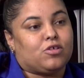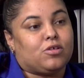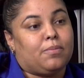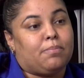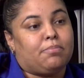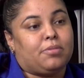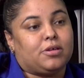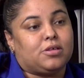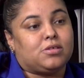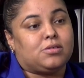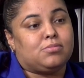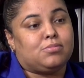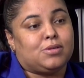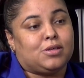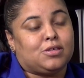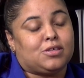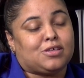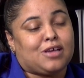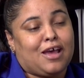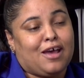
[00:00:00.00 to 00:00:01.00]
the bus
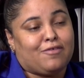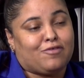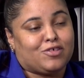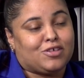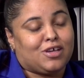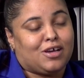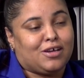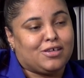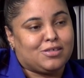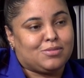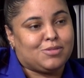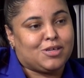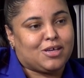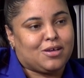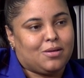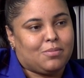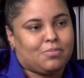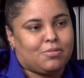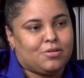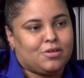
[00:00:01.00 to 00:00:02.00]
bench advertisement
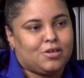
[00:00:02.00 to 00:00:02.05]
company.